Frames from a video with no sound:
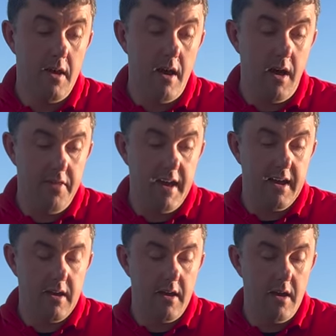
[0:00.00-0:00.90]
I think
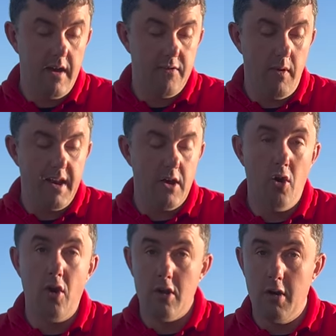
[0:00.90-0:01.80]
if you add it
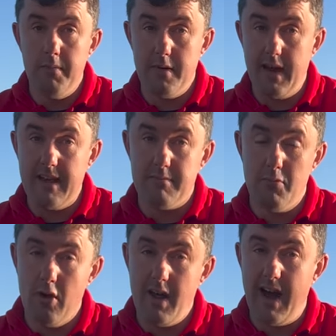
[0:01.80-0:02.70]
all up, it's
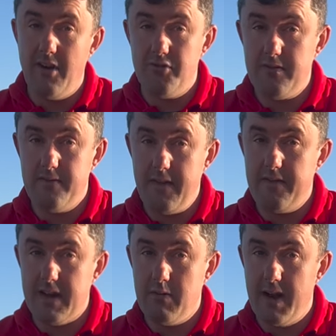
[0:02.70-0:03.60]
more like
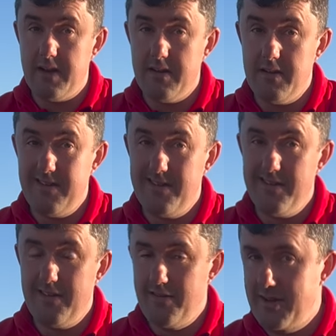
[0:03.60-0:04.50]
150 quid
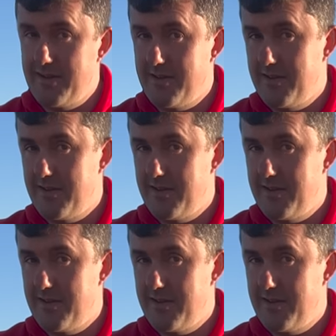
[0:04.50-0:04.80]
than